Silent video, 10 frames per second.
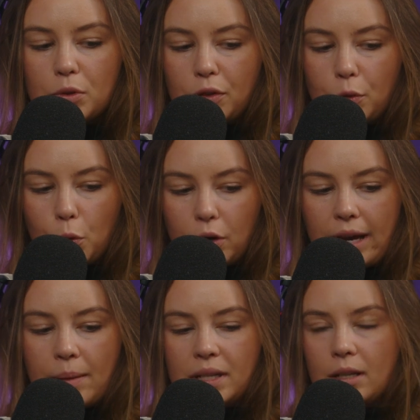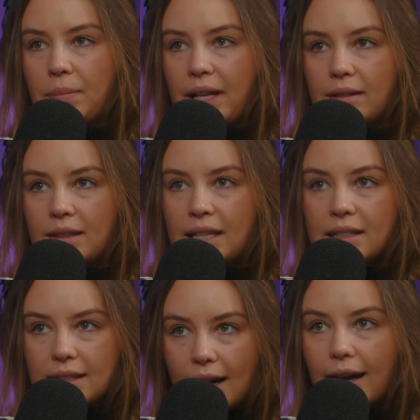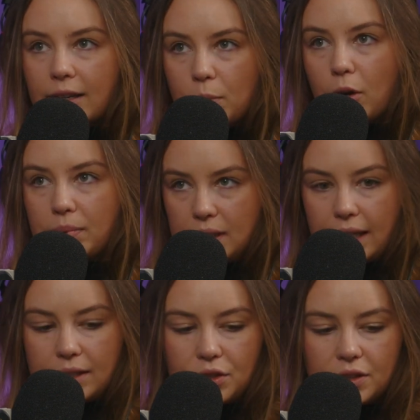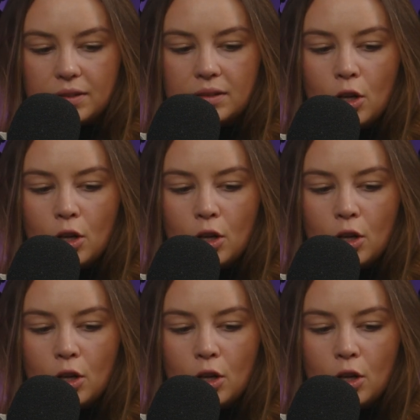in the war cabinet, but the entire population.